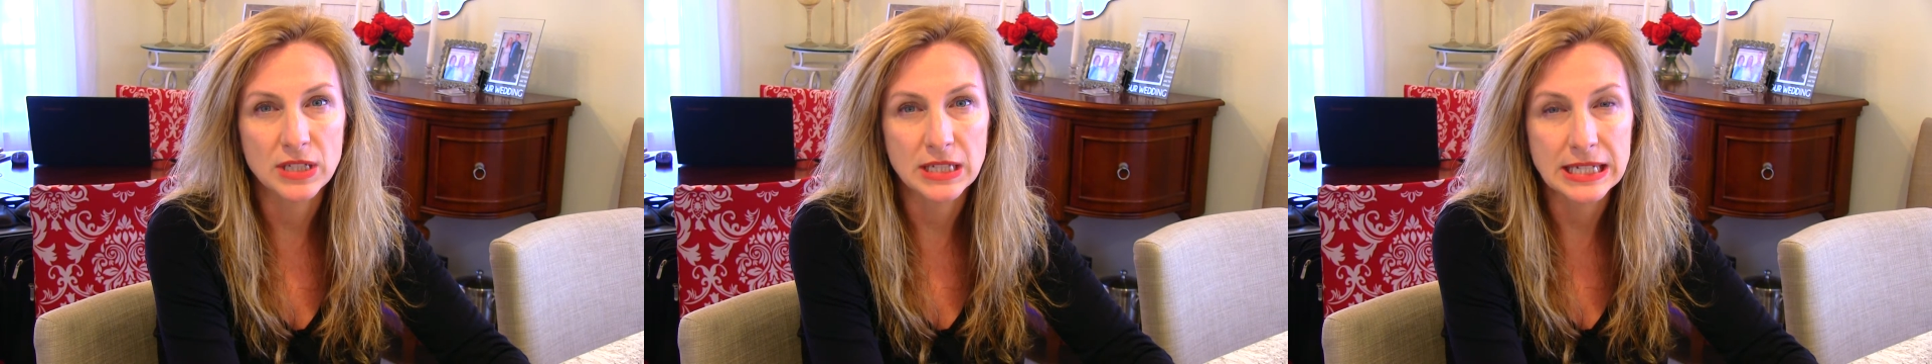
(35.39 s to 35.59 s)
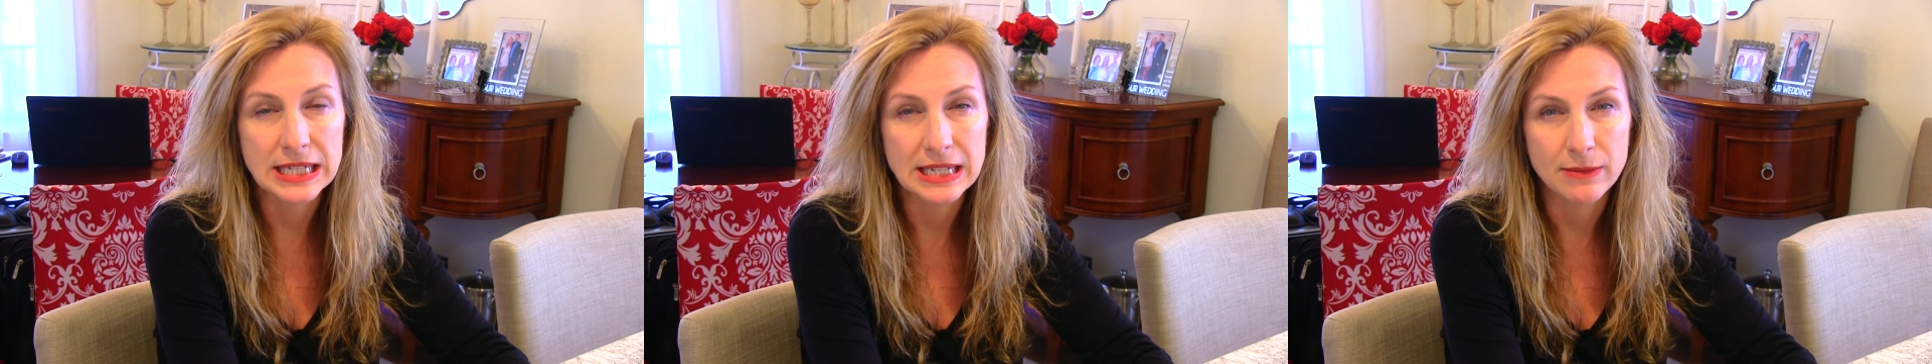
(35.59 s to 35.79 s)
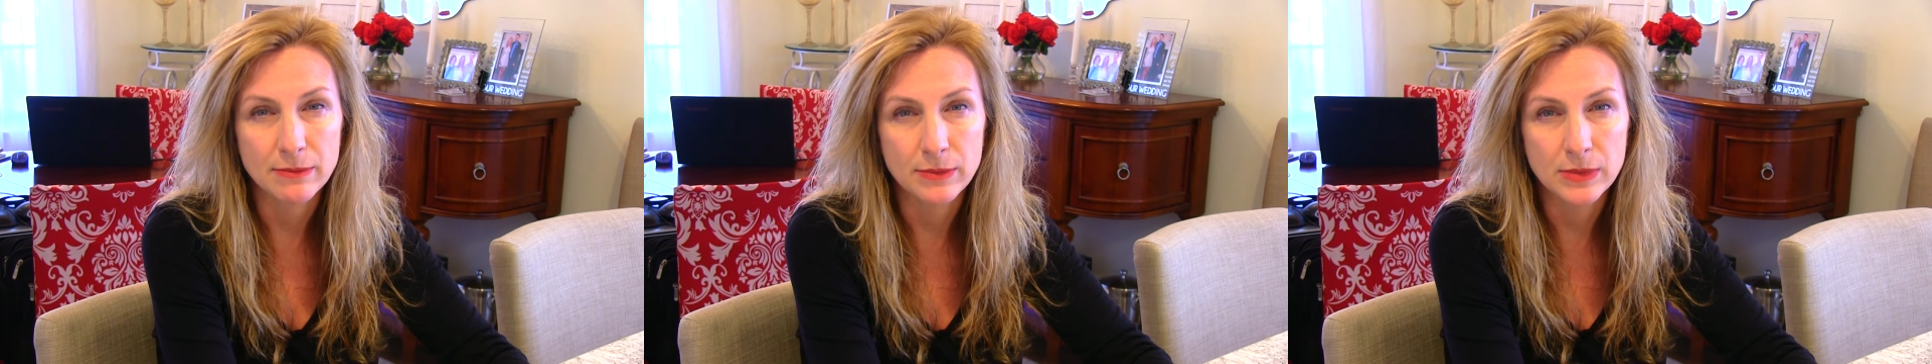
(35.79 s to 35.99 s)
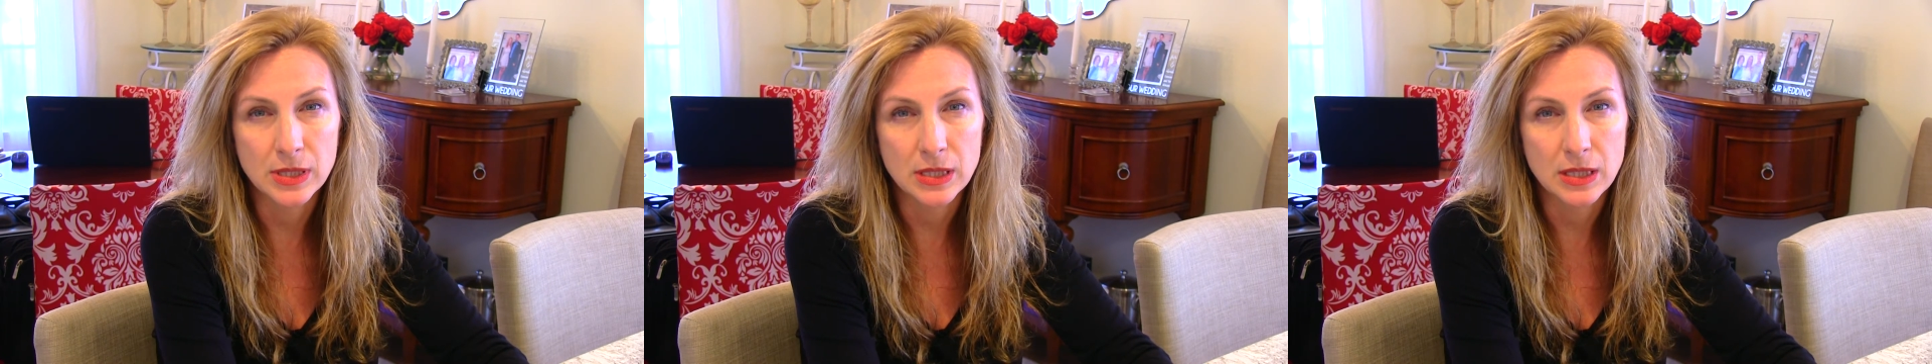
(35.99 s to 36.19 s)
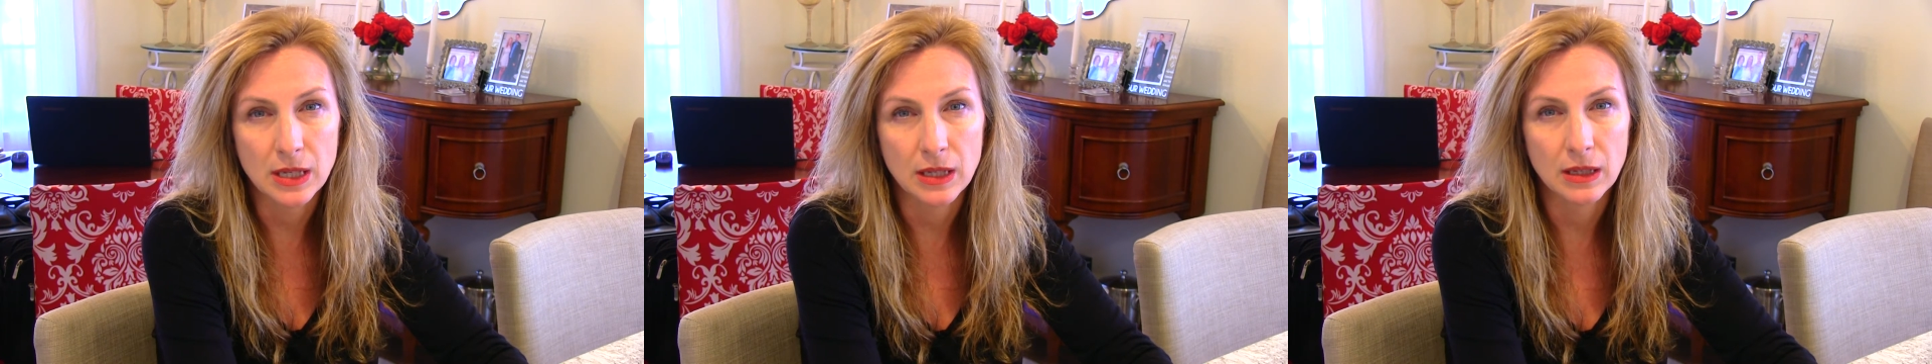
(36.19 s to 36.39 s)

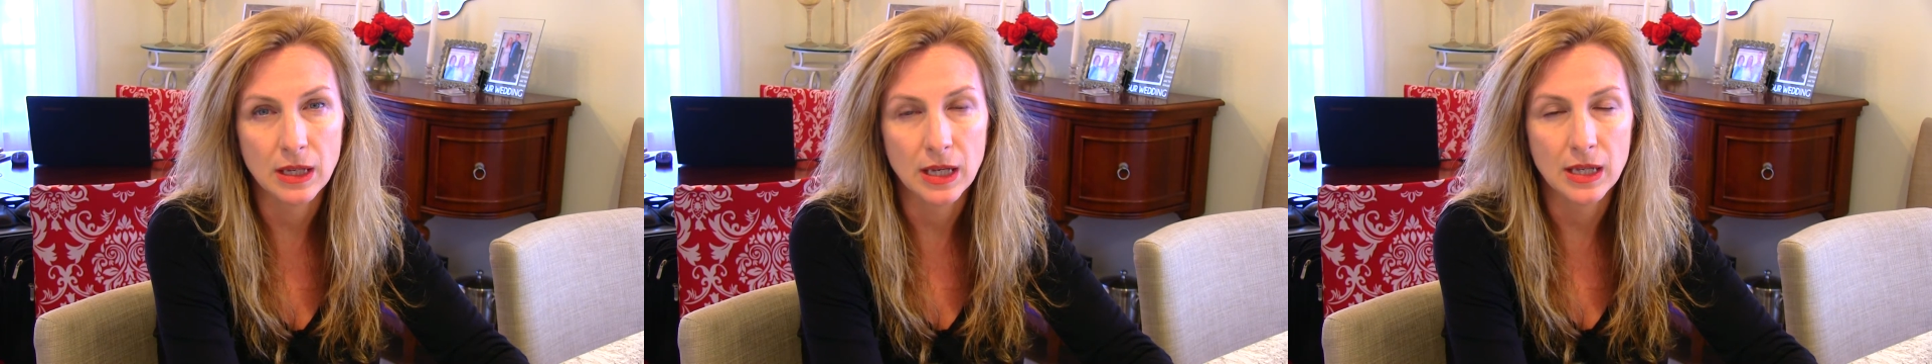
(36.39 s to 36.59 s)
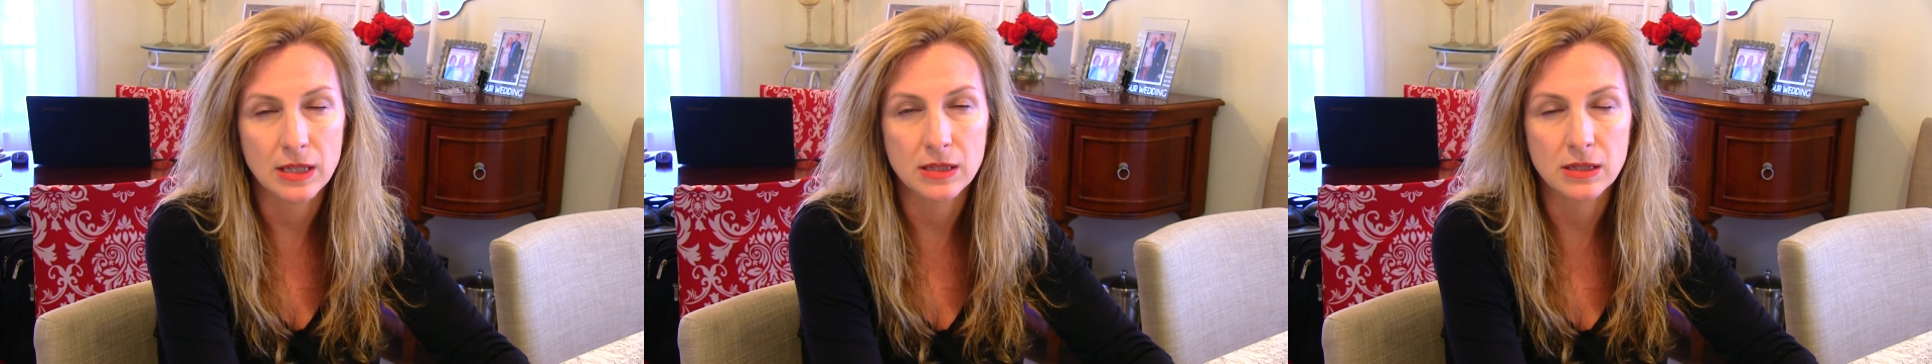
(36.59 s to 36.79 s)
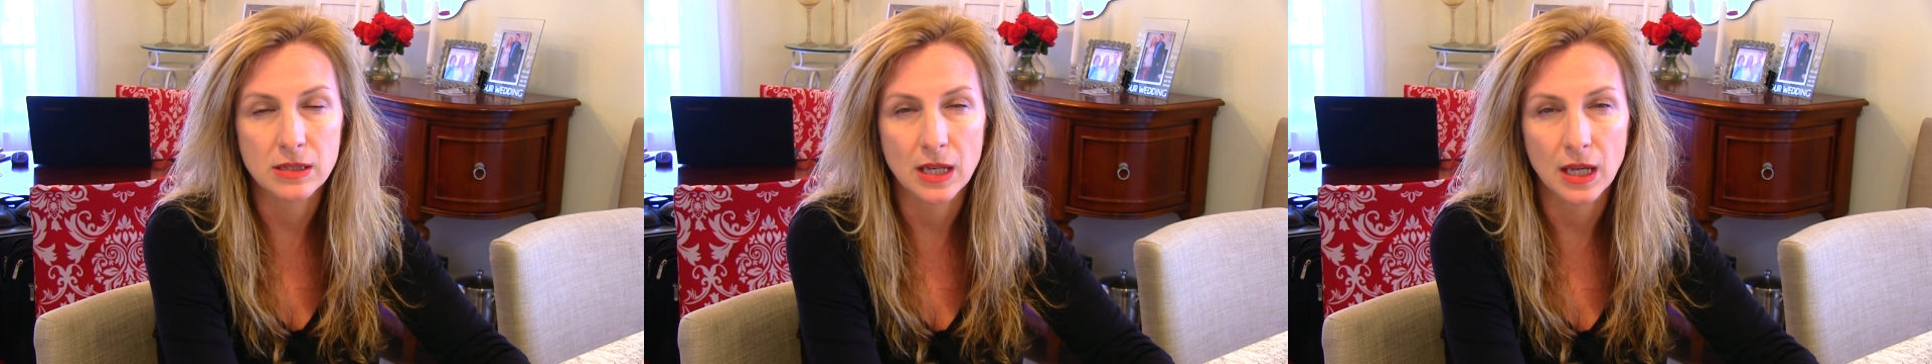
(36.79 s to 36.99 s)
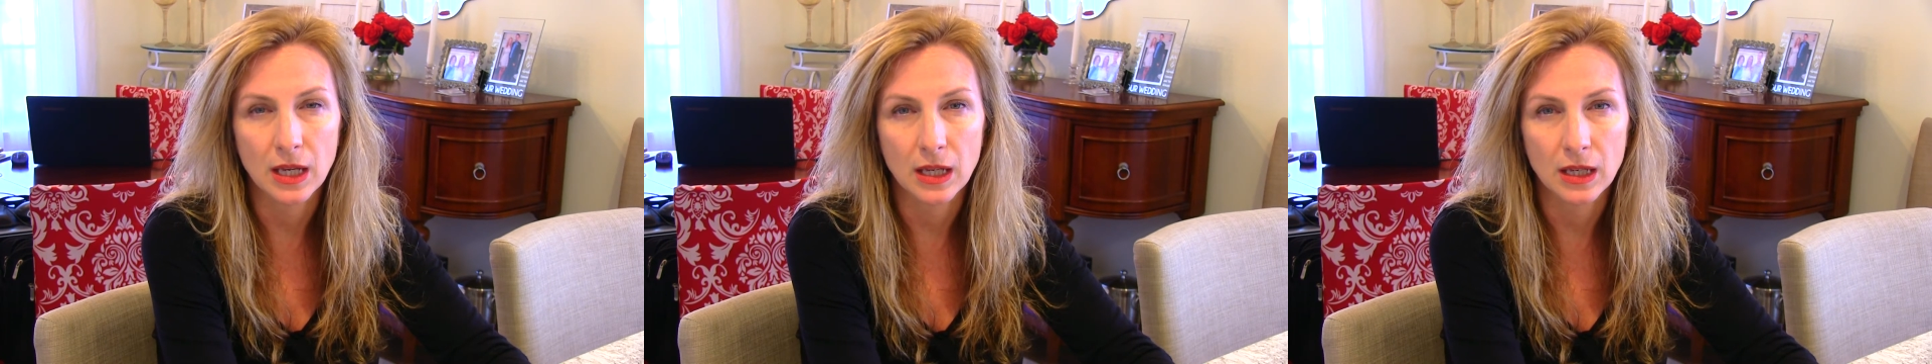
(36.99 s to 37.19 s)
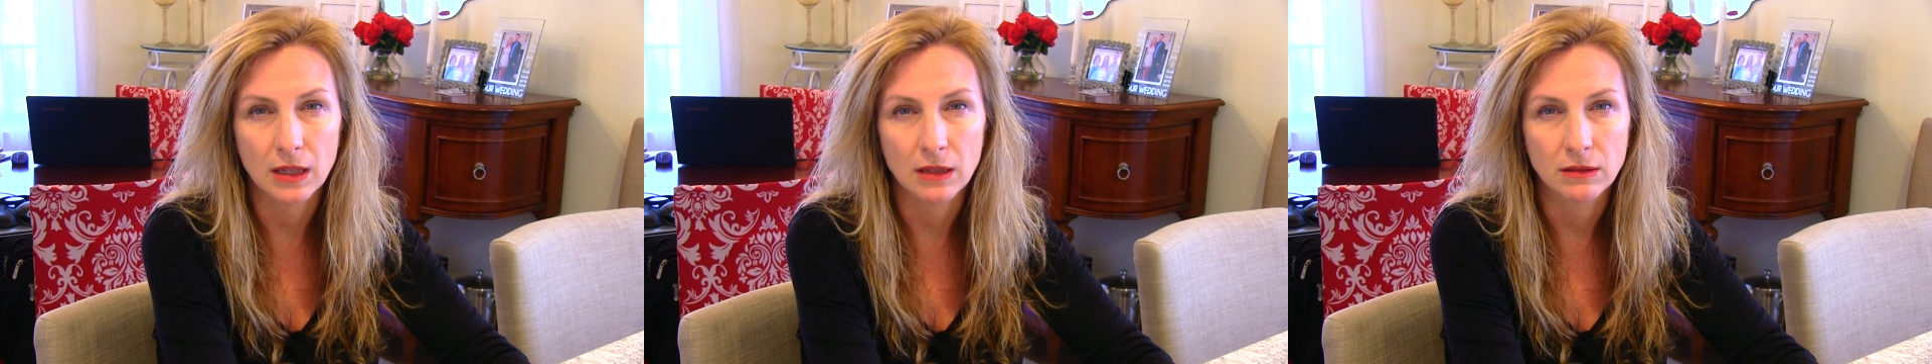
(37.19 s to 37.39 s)
Teams as
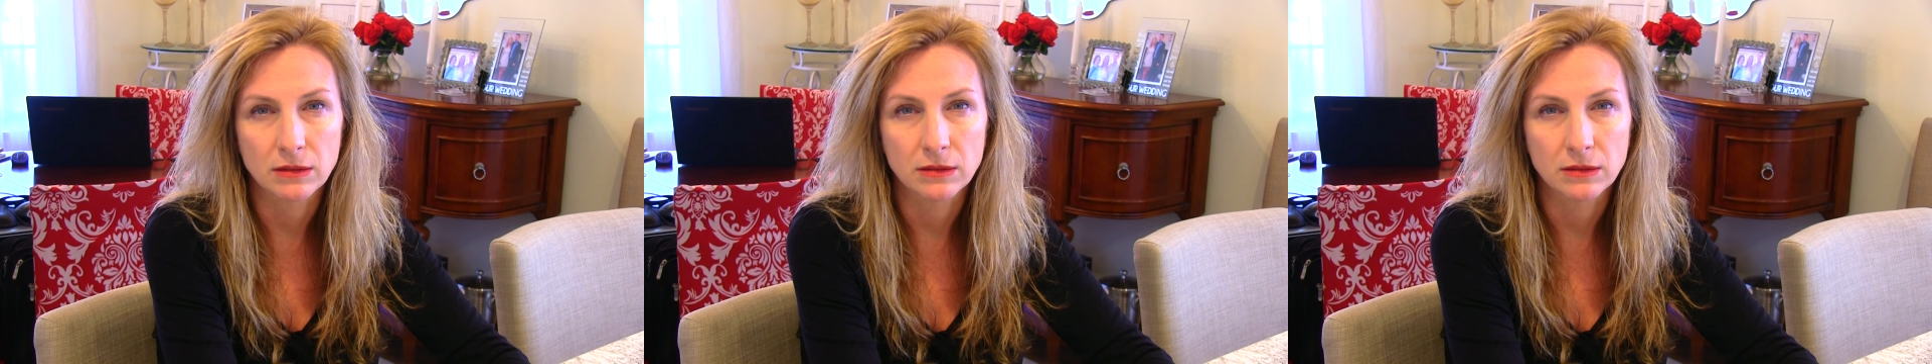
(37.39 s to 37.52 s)
a